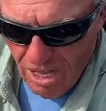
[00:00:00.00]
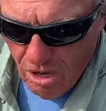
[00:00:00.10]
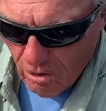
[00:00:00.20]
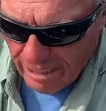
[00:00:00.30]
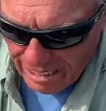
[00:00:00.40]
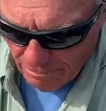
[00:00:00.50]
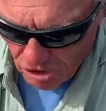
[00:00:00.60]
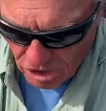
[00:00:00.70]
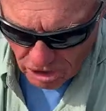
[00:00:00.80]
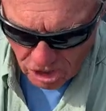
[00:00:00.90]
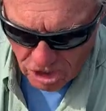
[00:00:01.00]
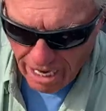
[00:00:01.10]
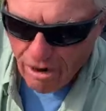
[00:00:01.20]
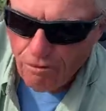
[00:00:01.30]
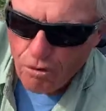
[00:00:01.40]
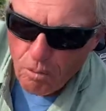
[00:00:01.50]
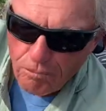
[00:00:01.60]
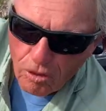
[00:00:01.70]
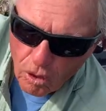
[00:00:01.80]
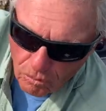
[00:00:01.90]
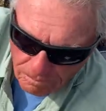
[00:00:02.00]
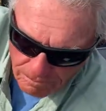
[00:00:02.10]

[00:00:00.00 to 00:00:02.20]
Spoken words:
Okay, now I'm using a styrofoam float,